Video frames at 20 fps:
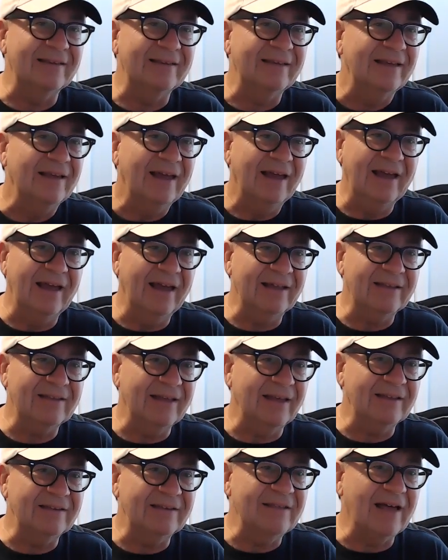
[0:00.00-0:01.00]

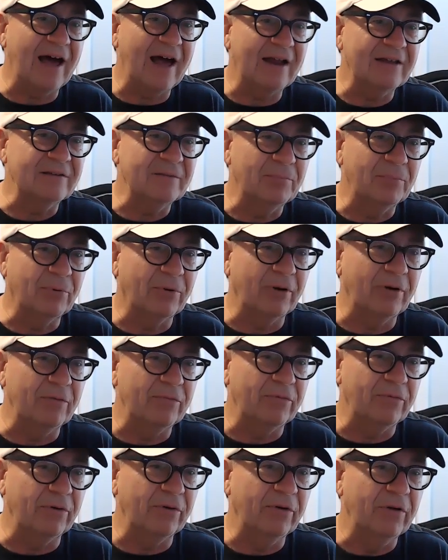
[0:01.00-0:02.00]
It's not as
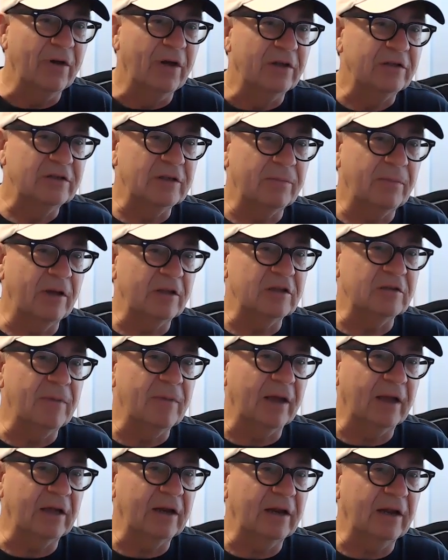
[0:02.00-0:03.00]
important for somebody to
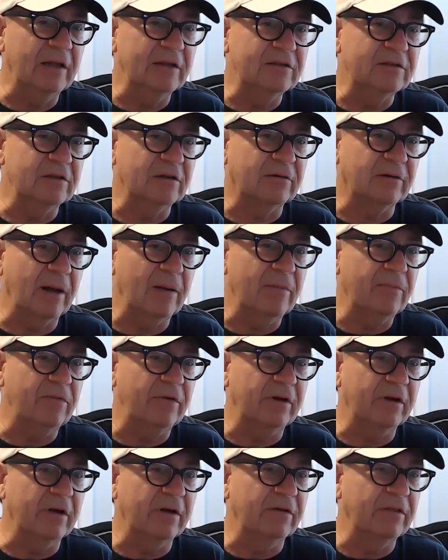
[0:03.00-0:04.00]
make an Instagram
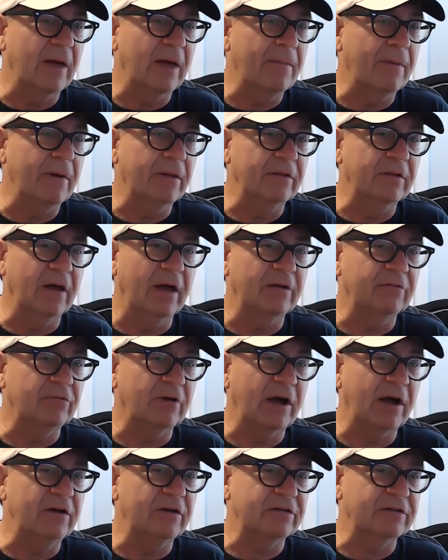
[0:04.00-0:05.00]
video of them
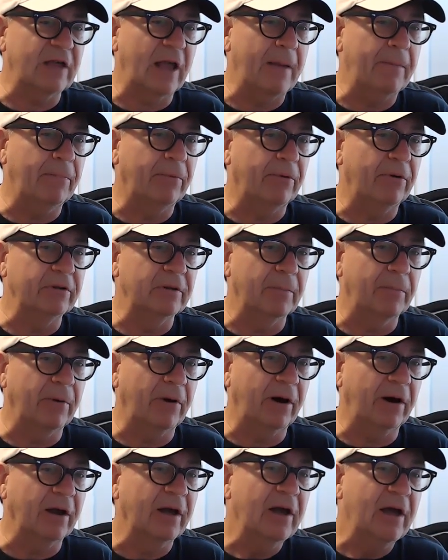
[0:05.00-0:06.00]
riding their skateboard at the
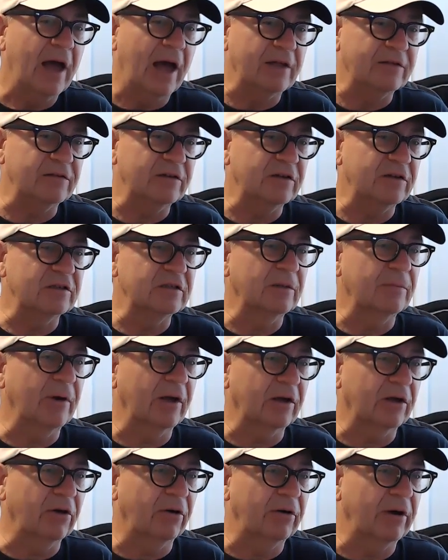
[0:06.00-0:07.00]
park as it is
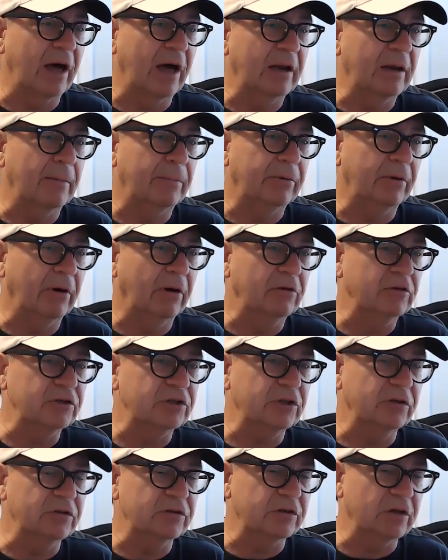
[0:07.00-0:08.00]
somebody going out in a pro
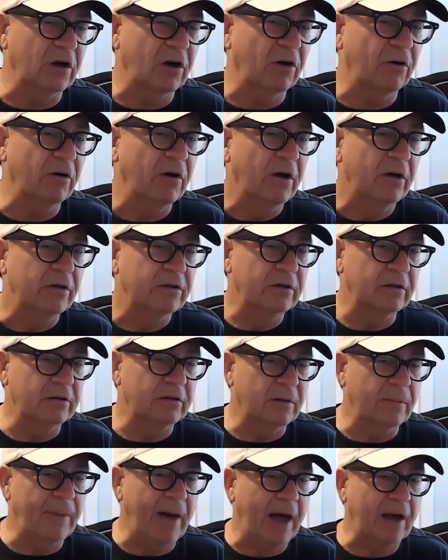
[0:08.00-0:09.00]
shoot. So
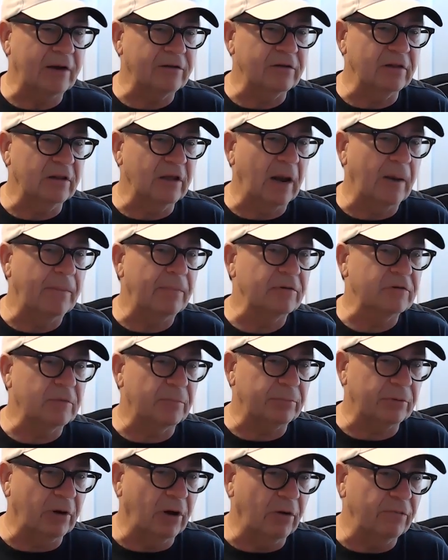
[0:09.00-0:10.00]
the batteries that light up is a
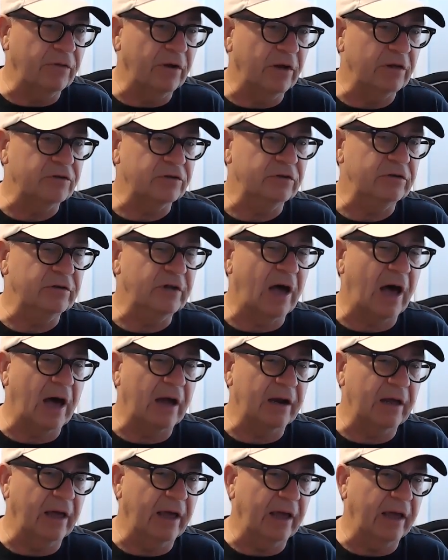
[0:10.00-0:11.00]
pro feature,
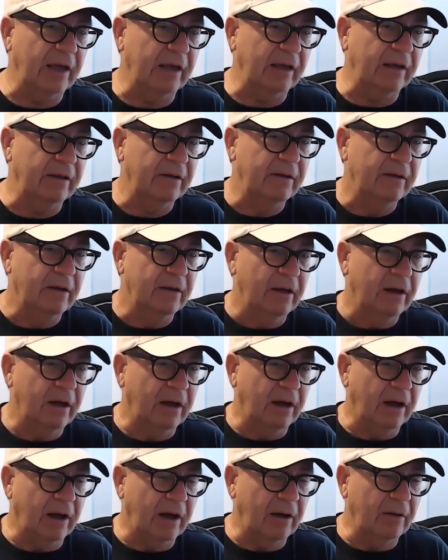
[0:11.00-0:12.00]
not a
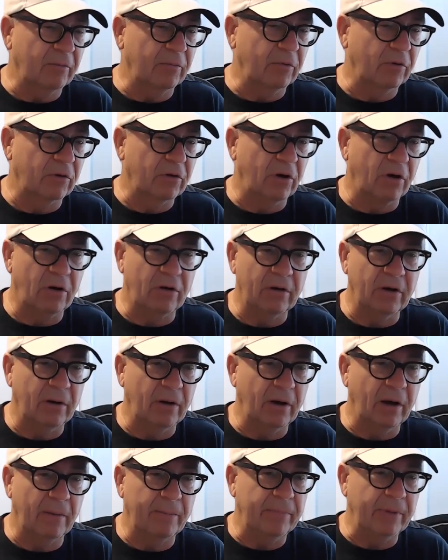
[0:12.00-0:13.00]
we'll call
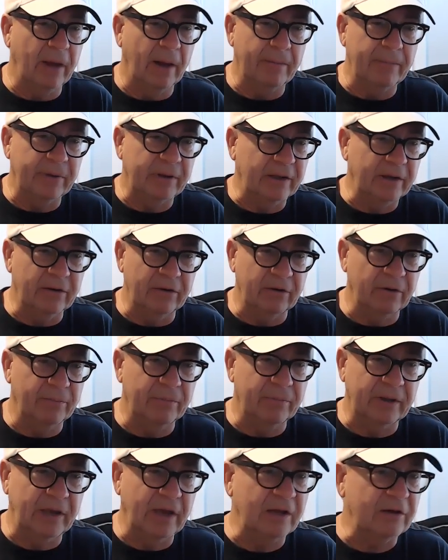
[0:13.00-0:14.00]
a
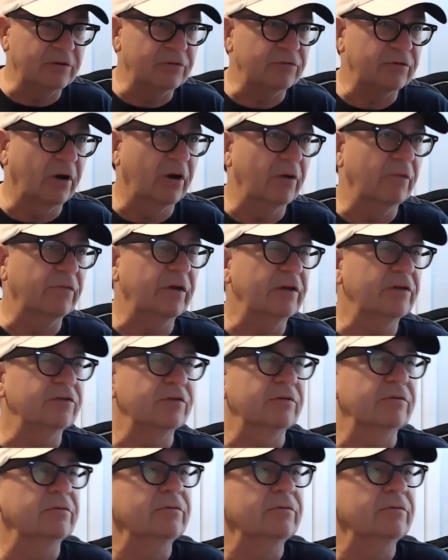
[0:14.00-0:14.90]
beginner drone feature.